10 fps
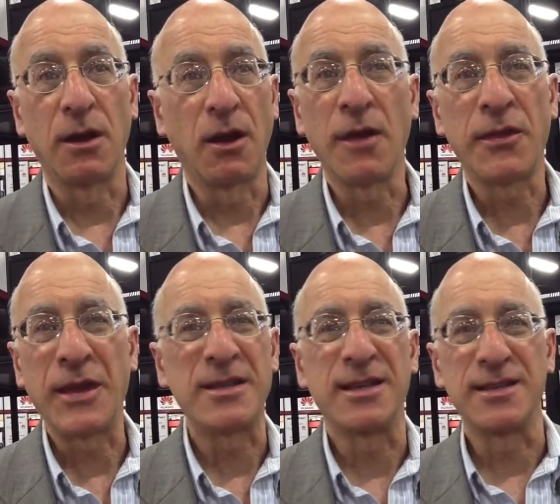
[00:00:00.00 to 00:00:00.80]
all the
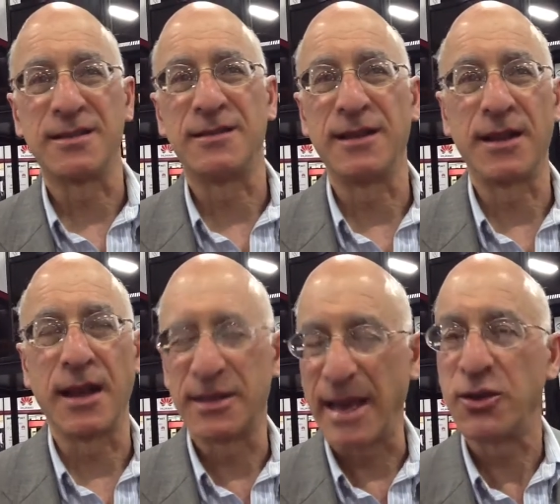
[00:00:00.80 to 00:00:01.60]
things that,
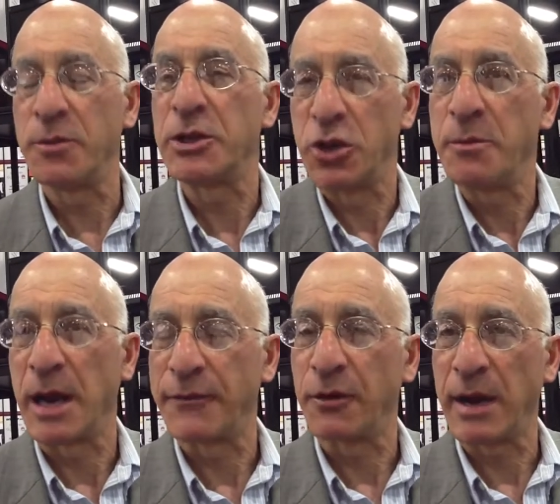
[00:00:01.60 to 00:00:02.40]
that, take too much human
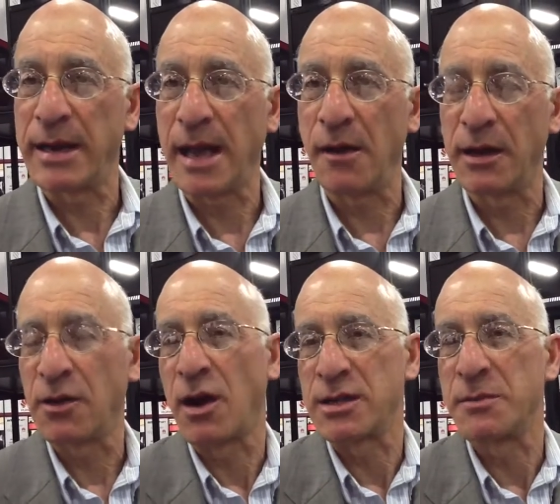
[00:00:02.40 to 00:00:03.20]
effort right now and
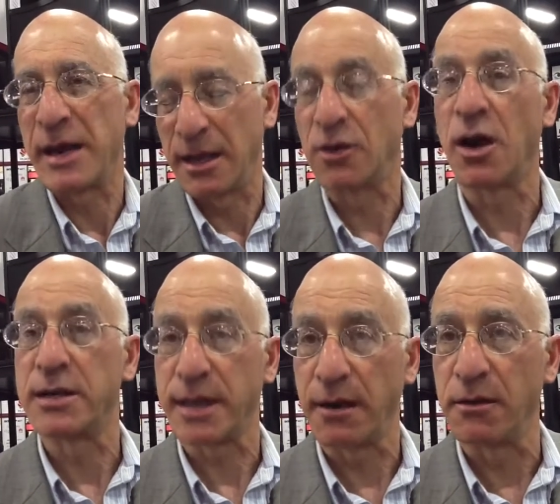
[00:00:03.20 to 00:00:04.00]
cost money and
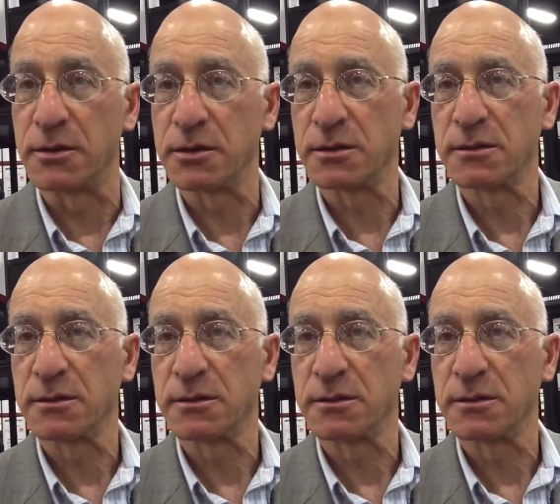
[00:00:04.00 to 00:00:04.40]
cause errors.